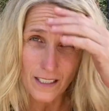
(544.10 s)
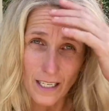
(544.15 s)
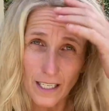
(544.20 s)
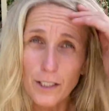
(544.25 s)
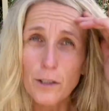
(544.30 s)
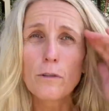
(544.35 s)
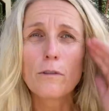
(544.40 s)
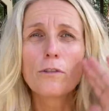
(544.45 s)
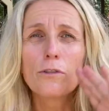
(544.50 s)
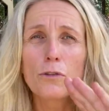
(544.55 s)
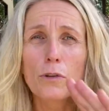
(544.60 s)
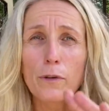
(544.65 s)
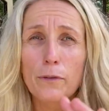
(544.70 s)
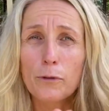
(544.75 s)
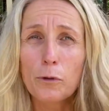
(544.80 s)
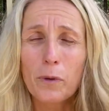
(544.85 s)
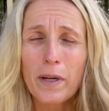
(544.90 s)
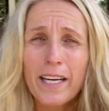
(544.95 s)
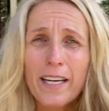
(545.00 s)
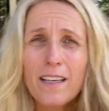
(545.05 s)
And you deserve
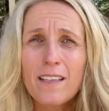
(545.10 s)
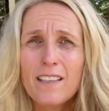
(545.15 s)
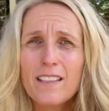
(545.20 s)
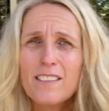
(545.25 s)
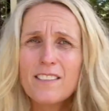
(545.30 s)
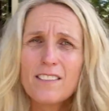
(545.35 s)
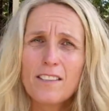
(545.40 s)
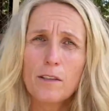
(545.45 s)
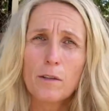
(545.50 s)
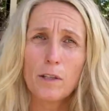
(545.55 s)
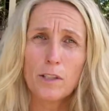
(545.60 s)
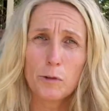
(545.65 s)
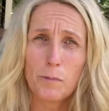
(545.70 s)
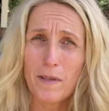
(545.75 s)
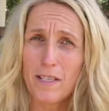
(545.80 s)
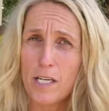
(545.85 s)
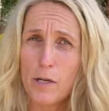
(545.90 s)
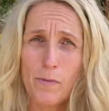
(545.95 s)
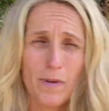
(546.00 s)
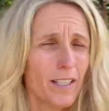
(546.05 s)
to hear this,
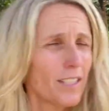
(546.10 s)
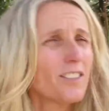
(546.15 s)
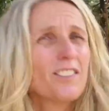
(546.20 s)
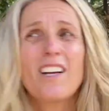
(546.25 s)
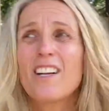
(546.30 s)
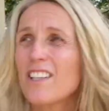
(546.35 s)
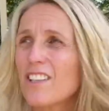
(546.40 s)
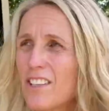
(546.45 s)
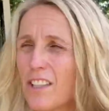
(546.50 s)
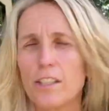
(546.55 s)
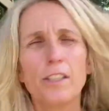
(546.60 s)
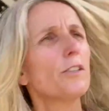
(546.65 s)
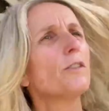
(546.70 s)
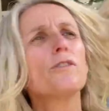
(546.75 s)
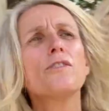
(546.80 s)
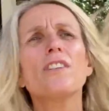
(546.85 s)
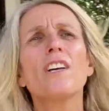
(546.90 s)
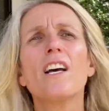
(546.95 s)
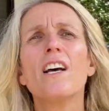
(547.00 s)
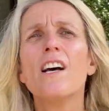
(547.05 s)
especially when it's not on the
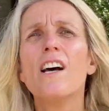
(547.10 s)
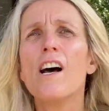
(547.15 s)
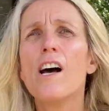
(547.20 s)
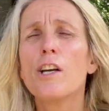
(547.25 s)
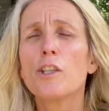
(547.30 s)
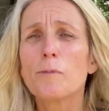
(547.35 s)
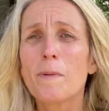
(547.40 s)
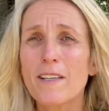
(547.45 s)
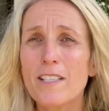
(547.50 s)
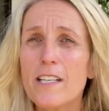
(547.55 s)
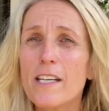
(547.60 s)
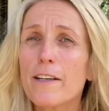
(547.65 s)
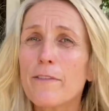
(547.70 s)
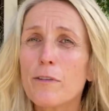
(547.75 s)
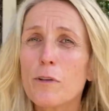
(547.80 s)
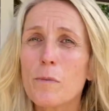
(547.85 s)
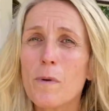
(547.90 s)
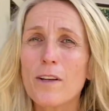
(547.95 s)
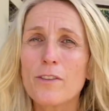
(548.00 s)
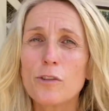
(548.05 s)
news, especially if
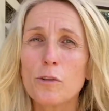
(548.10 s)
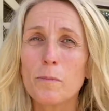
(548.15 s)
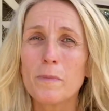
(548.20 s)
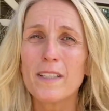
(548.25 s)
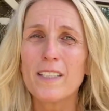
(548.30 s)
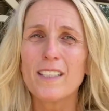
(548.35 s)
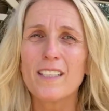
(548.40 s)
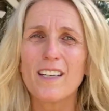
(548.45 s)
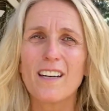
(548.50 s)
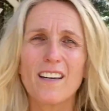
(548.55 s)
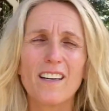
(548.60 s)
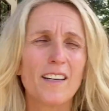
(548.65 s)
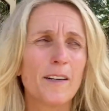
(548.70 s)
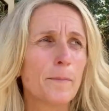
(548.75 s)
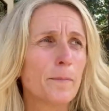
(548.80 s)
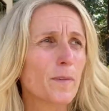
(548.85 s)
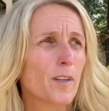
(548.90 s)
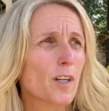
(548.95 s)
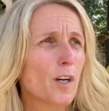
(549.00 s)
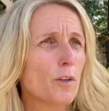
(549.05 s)
you want to be
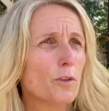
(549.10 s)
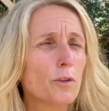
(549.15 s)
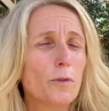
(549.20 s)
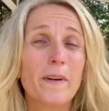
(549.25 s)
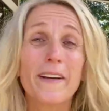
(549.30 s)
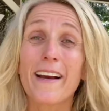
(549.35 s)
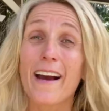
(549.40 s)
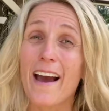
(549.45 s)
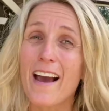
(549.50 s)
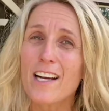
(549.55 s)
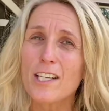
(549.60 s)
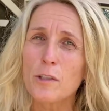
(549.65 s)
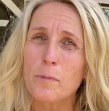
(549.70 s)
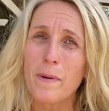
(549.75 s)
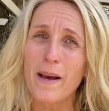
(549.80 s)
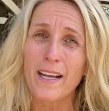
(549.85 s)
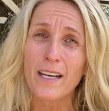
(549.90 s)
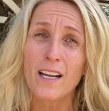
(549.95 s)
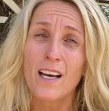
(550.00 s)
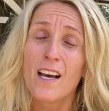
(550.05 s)
Costa Rica
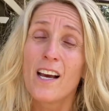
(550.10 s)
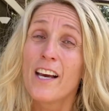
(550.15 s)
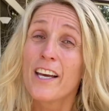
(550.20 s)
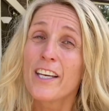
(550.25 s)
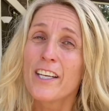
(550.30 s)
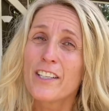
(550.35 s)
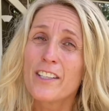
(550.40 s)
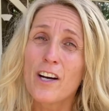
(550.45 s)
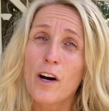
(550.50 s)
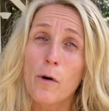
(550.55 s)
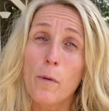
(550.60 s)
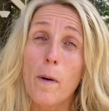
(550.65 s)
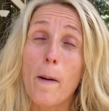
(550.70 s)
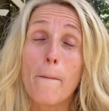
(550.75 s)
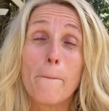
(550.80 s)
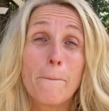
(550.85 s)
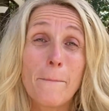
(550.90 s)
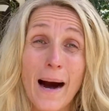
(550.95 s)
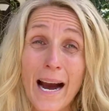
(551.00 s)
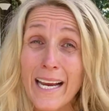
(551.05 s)
expat. You know,
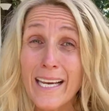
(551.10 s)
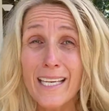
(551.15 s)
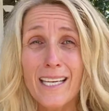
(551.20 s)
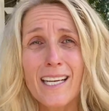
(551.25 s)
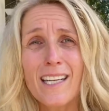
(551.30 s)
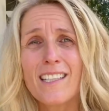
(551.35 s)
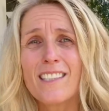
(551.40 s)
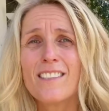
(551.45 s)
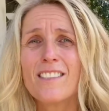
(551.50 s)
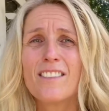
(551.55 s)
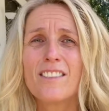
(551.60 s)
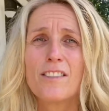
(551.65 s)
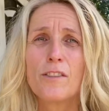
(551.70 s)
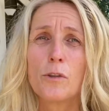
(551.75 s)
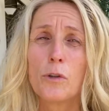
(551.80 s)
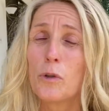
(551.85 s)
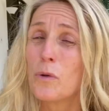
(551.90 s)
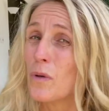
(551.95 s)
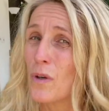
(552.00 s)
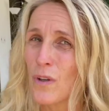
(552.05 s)
my kids
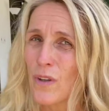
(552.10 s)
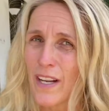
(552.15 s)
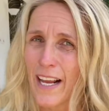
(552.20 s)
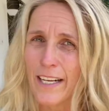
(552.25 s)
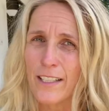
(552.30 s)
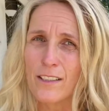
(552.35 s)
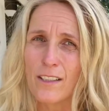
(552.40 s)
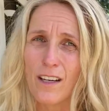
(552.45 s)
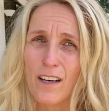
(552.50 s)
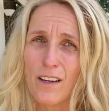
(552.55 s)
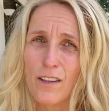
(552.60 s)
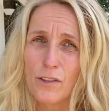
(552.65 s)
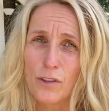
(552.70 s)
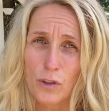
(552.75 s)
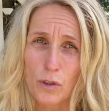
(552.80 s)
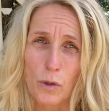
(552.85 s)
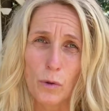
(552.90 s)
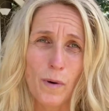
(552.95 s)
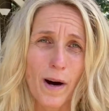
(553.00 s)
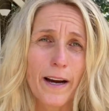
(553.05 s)
do online
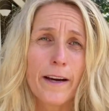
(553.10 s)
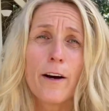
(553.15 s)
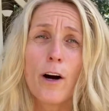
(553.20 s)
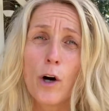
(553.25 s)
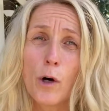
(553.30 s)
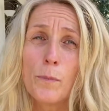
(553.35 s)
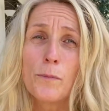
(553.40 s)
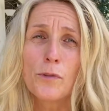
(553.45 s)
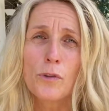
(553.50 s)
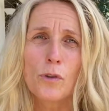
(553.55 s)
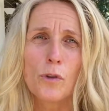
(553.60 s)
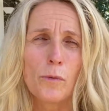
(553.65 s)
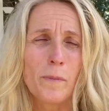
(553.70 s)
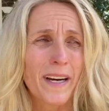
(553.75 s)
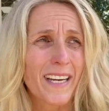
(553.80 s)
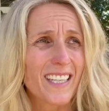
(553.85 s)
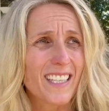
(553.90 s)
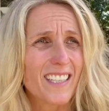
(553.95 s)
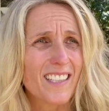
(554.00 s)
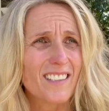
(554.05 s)
school. I homeschool
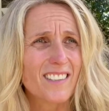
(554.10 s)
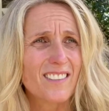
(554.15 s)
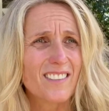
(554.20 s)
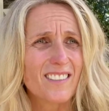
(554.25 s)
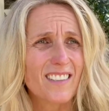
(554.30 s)
my kids.